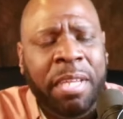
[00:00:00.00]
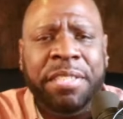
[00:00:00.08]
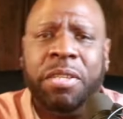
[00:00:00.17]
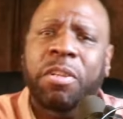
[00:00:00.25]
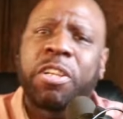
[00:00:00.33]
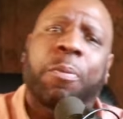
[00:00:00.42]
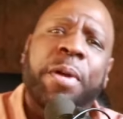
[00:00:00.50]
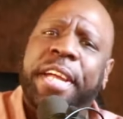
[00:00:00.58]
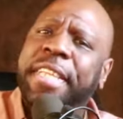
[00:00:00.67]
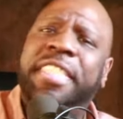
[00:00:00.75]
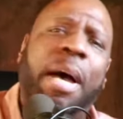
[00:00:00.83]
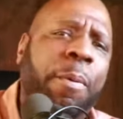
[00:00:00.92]
So look, we
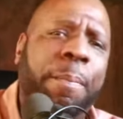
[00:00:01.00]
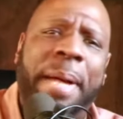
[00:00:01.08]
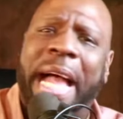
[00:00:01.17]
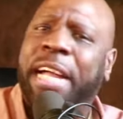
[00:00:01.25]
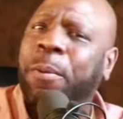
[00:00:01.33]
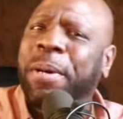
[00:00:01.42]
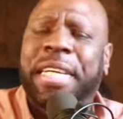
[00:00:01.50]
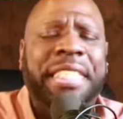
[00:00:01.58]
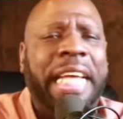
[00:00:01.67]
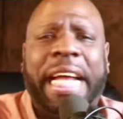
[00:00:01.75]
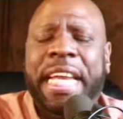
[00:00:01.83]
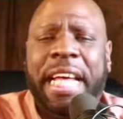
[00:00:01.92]
can double back and we can
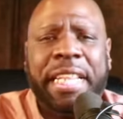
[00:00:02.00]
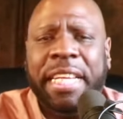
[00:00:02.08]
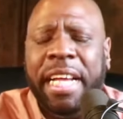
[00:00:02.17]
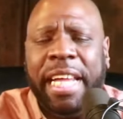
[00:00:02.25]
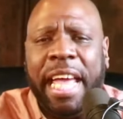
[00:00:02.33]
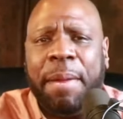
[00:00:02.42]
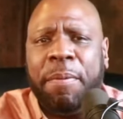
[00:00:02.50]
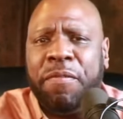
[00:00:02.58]
take another look at it.